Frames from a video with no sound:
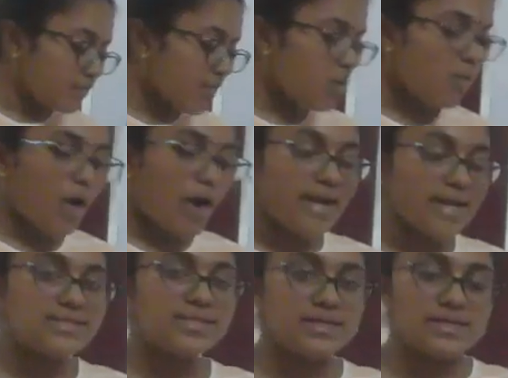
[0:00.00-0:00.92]
Now, why
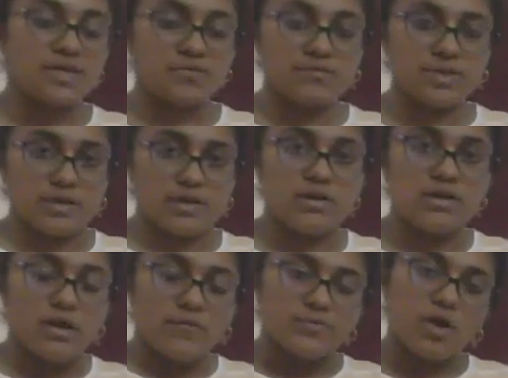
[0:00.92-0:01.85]
is it
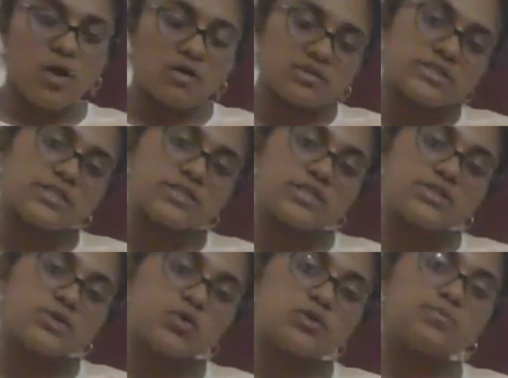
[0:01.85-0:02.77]
given the oxygen
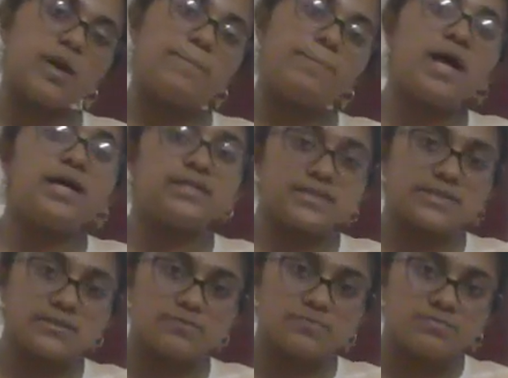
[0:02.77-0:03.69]
is used by
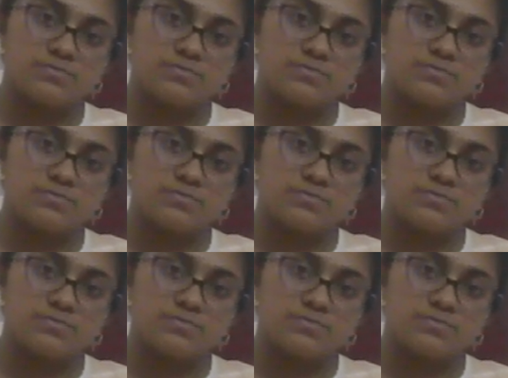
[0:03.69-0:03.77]
plants?